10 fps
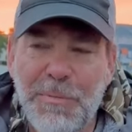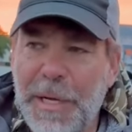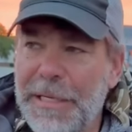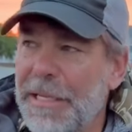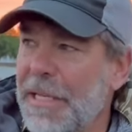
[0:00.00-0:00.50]

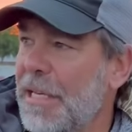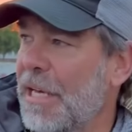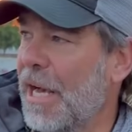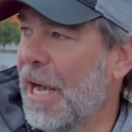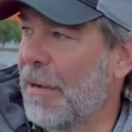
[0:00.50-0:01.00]
But
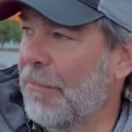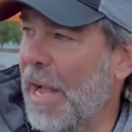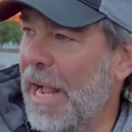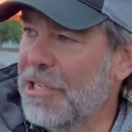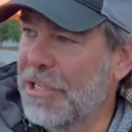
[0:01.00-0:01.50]
um,
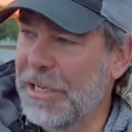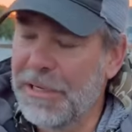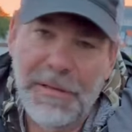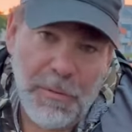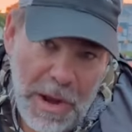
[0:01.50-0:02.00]
actually
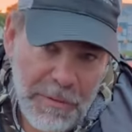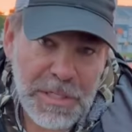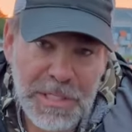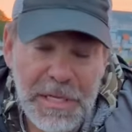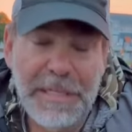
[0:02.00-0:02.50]
the run
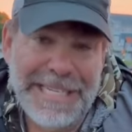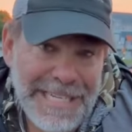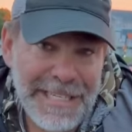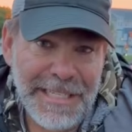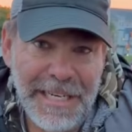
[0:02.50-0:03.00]
was
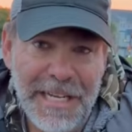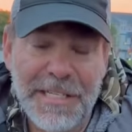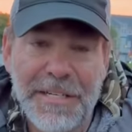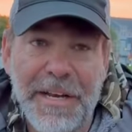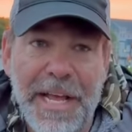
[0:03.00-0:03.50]
decent
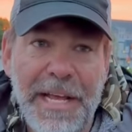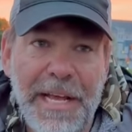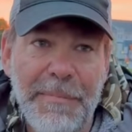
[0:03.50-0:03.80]
yesterday.